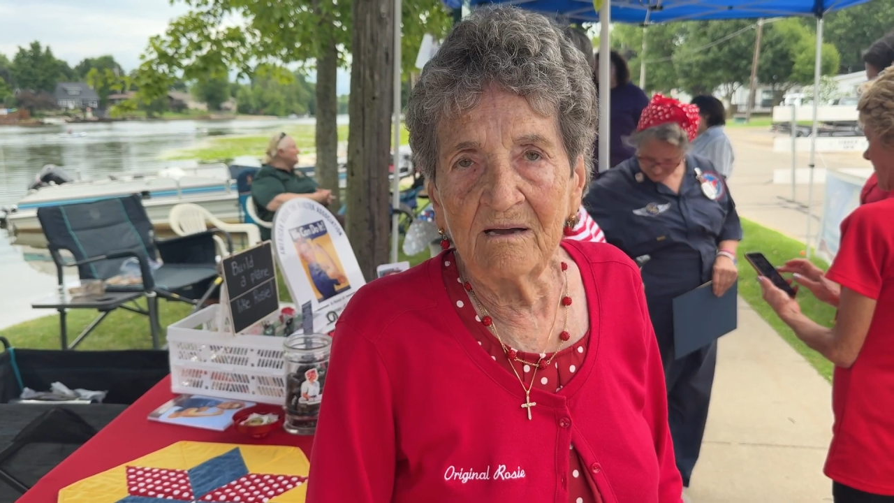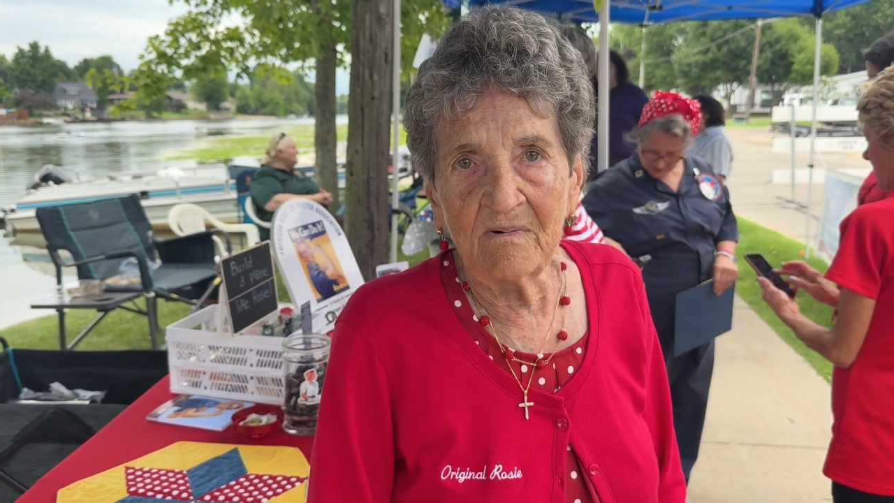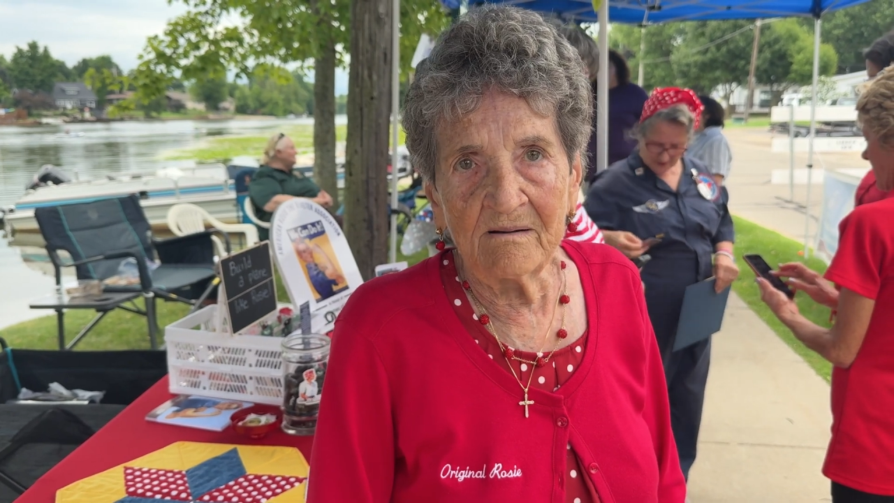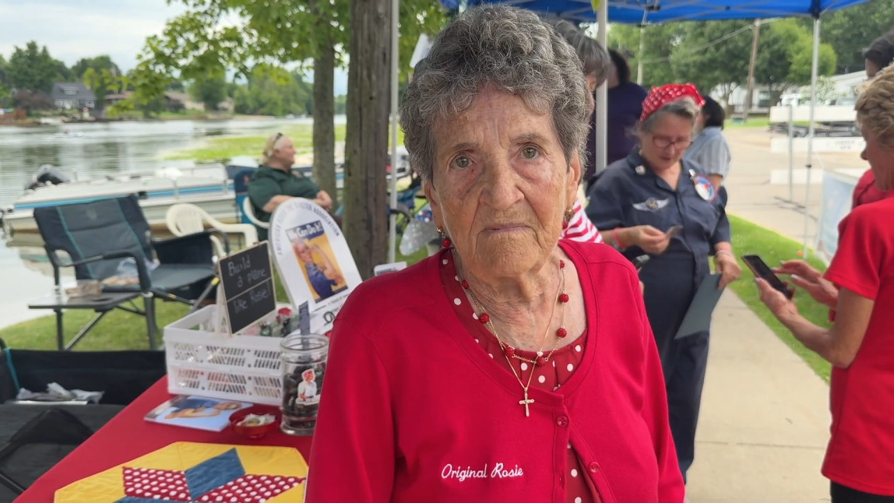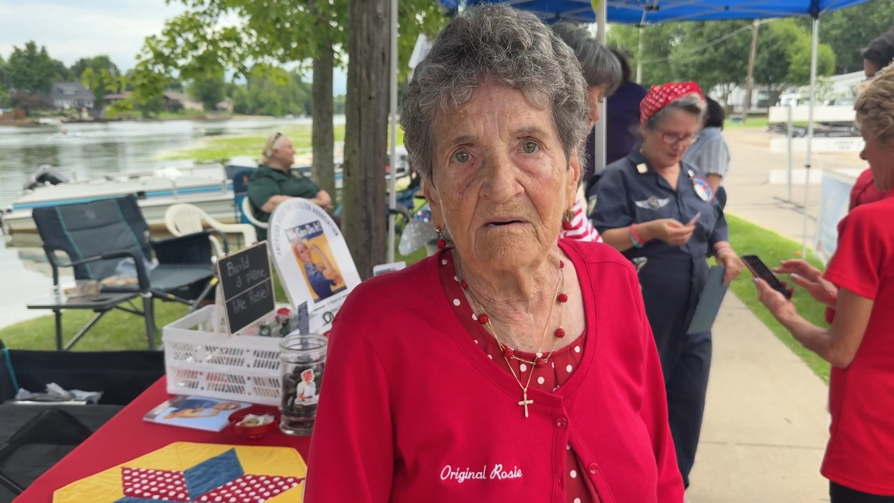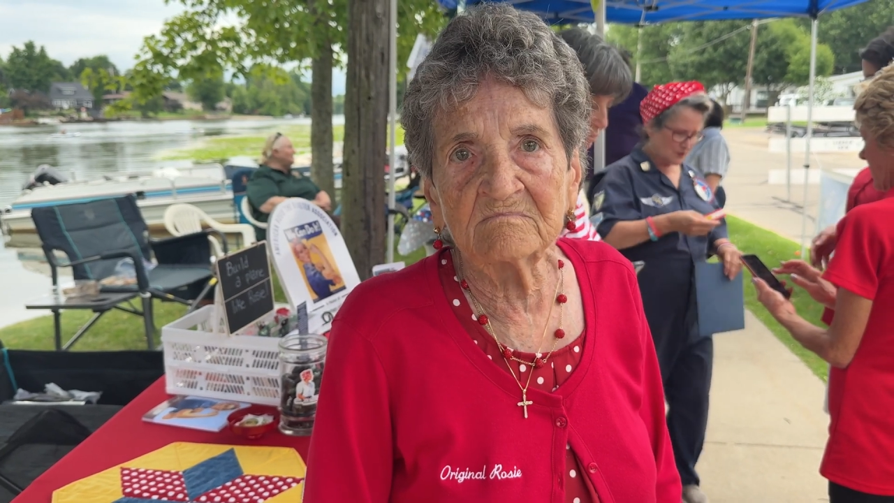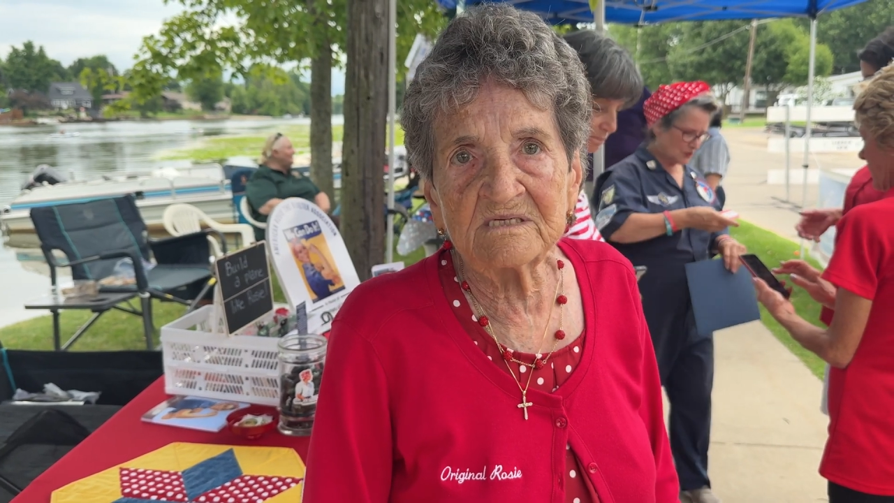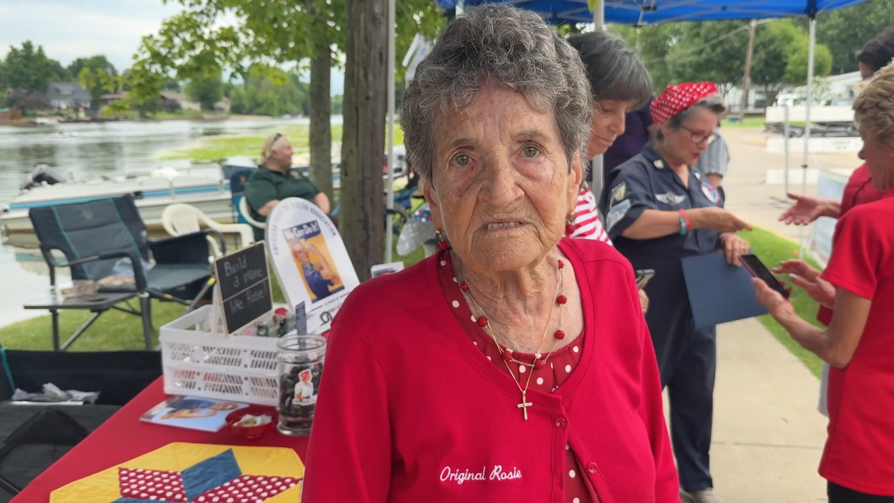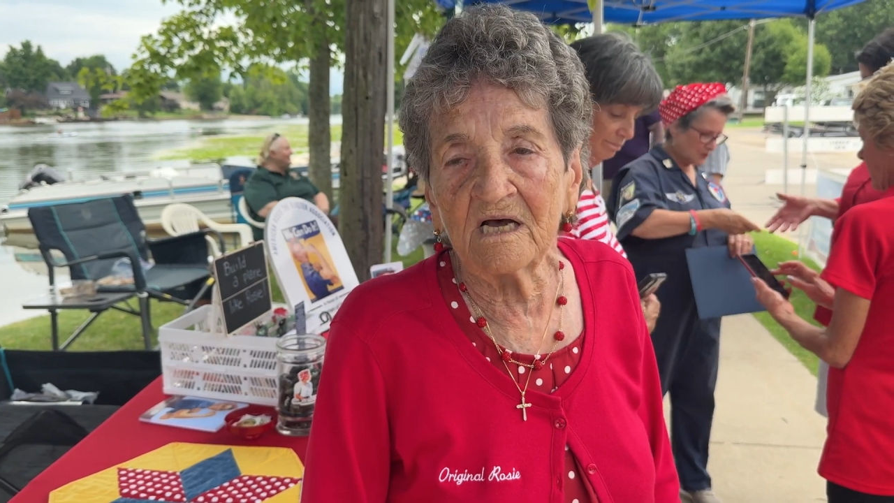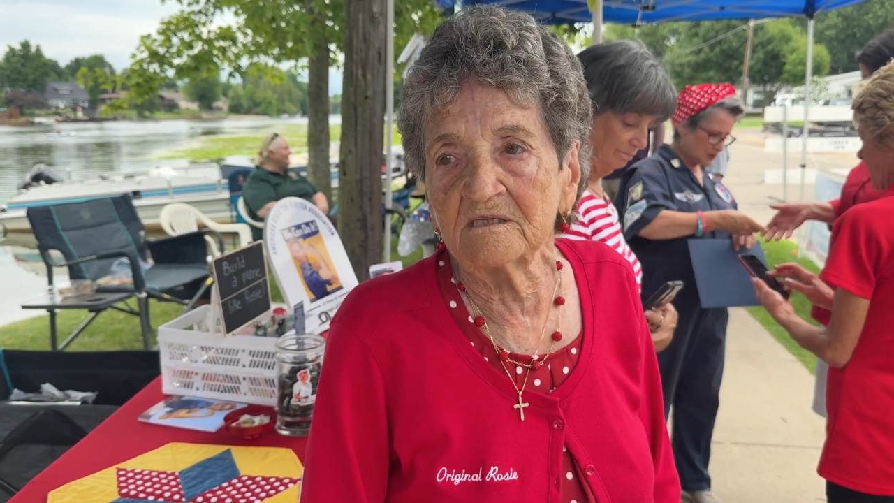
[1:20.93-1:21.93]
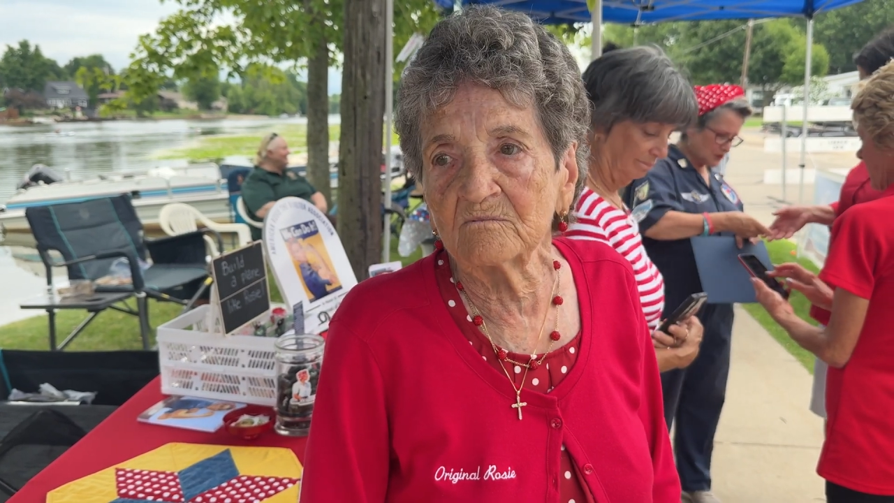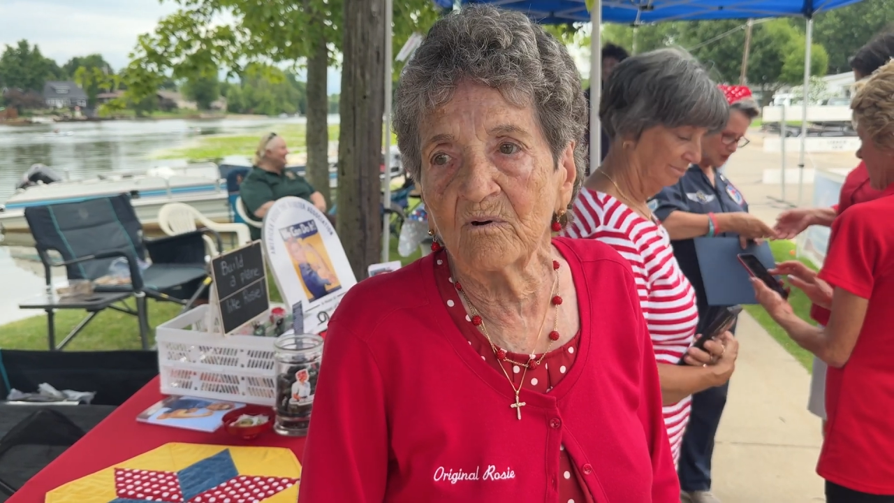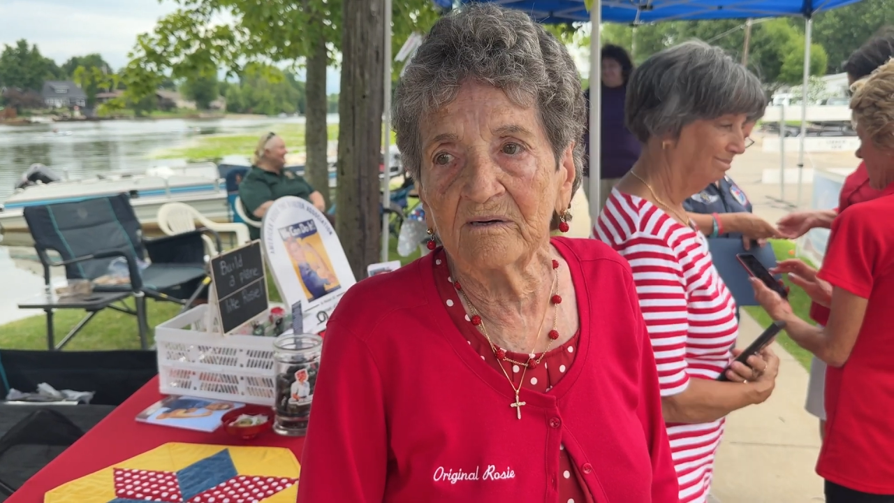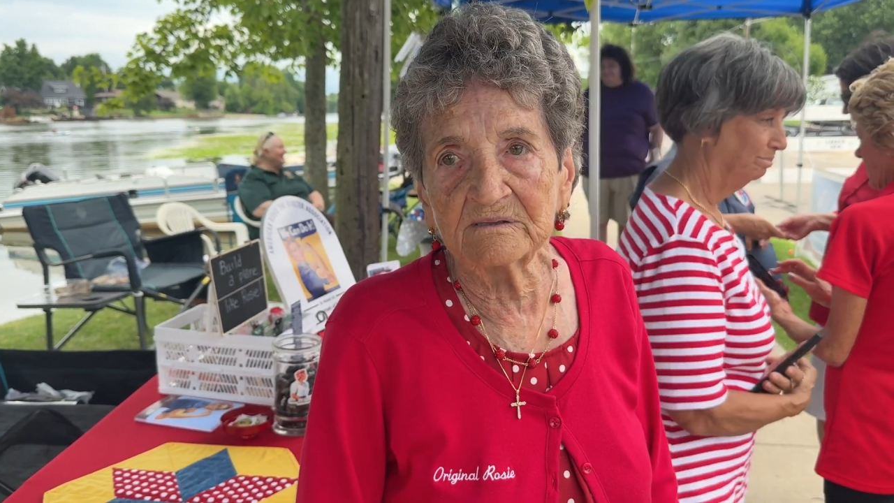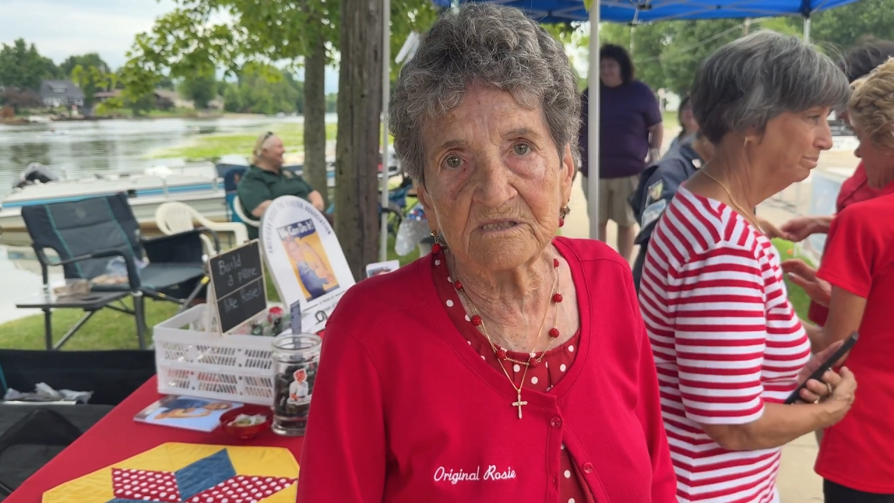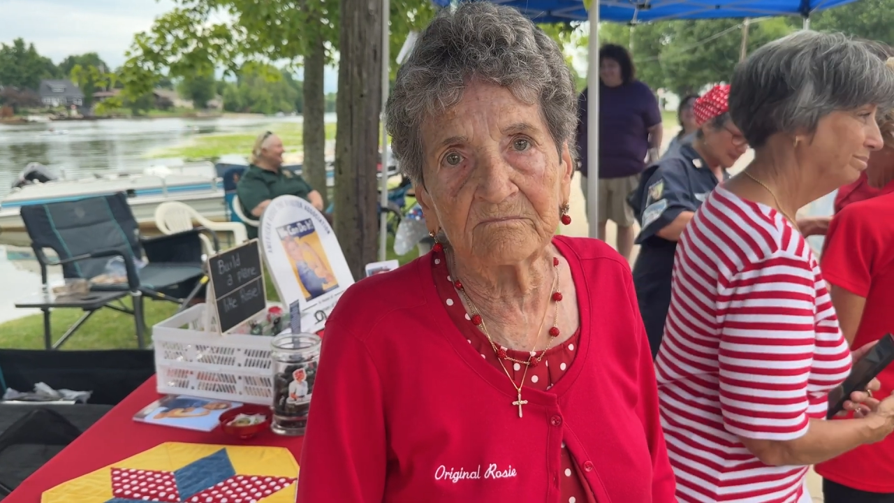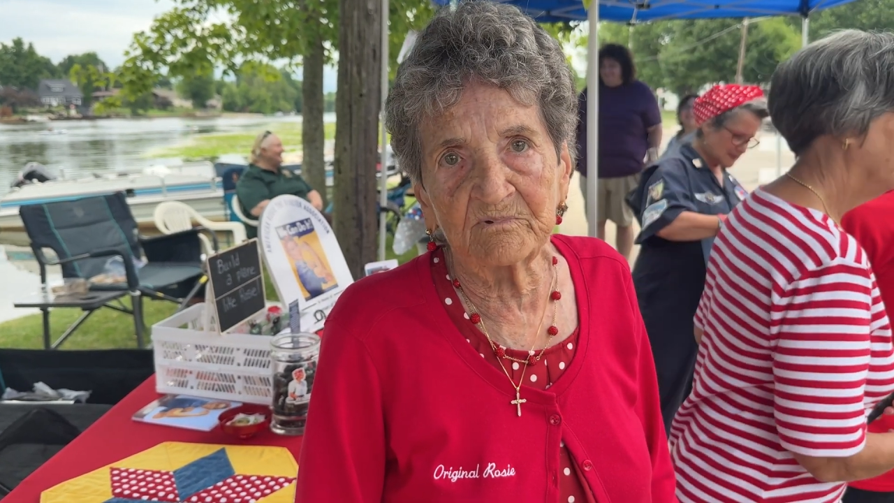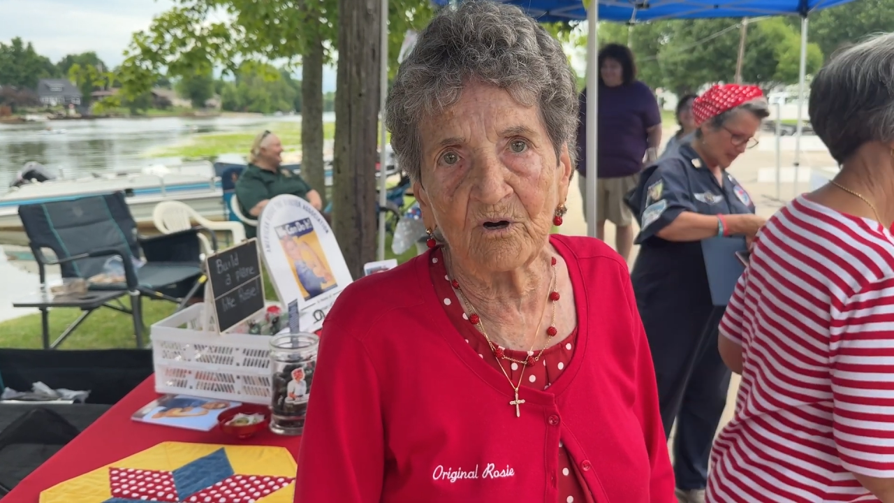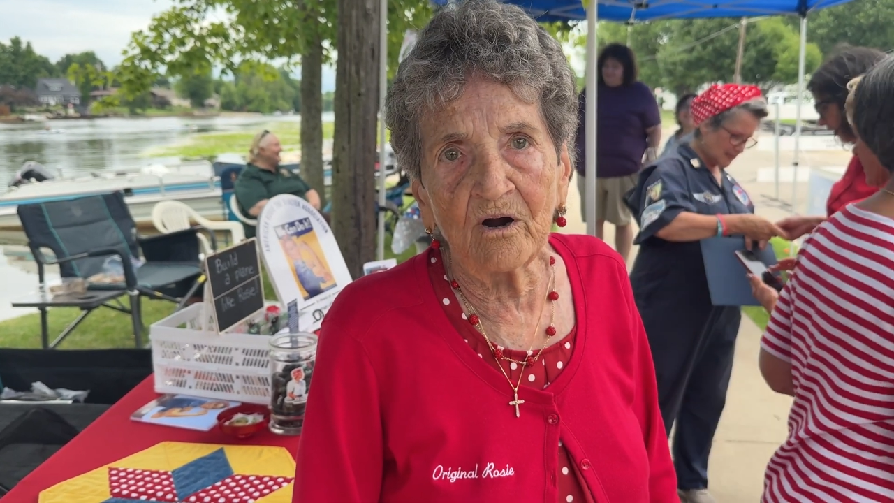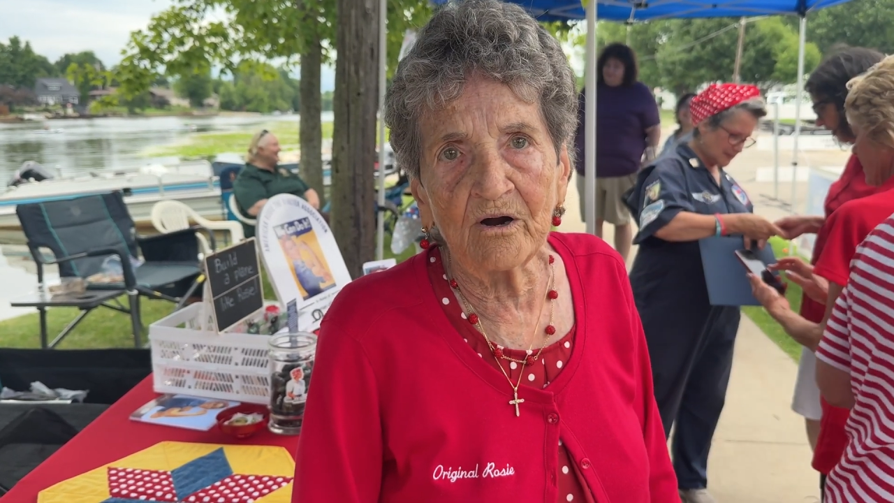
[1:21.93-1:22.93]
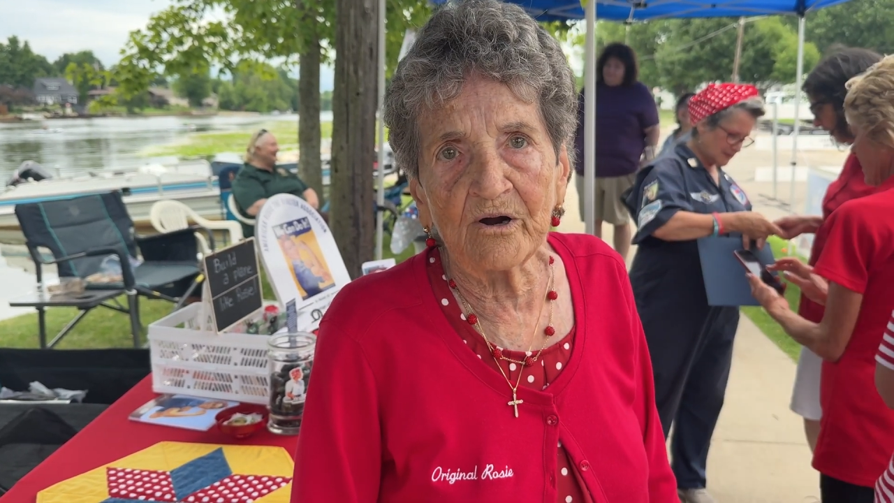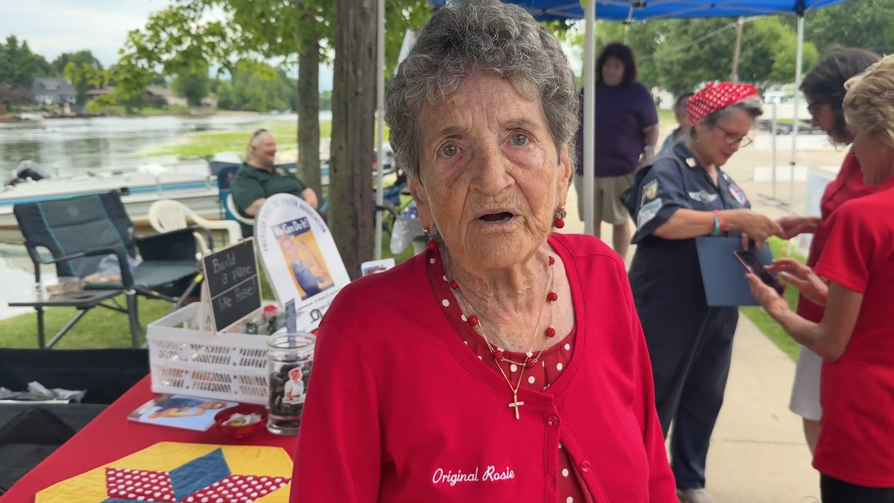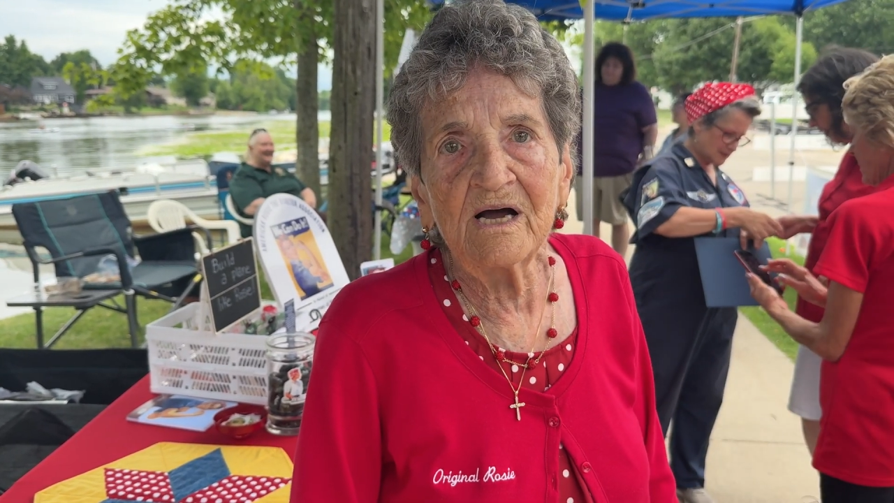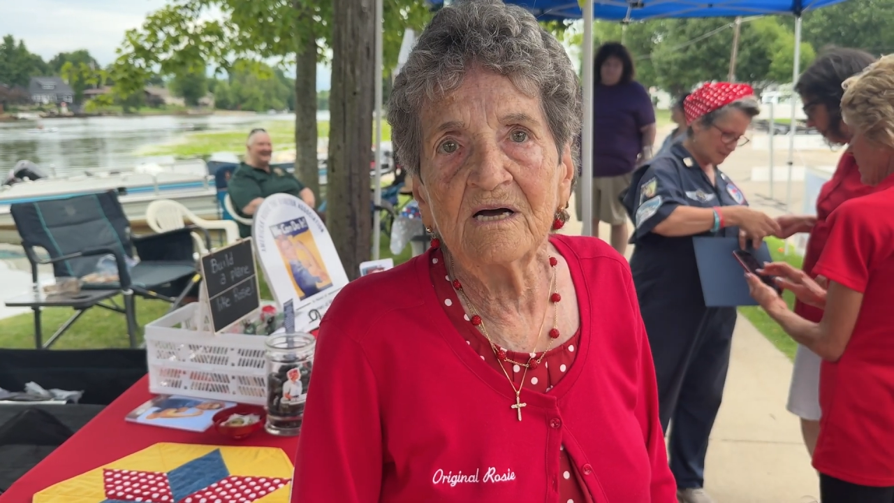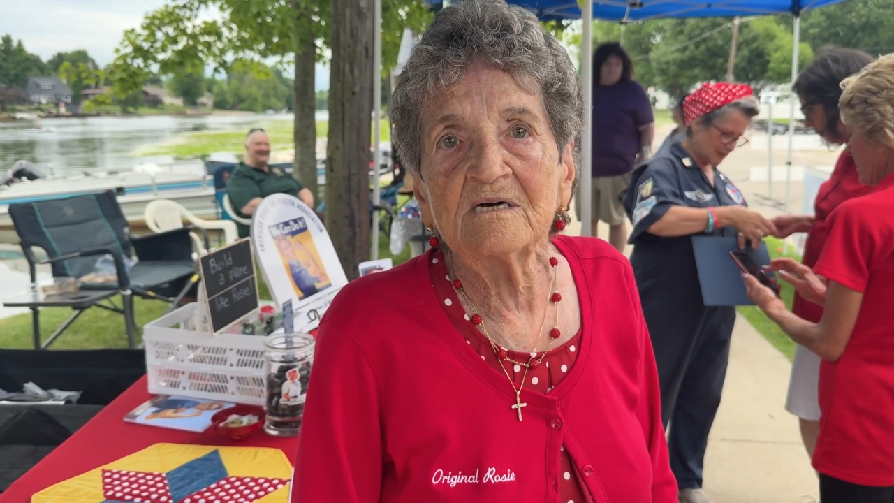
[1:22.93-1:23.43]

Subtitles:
And my mom said, well, it's up to her.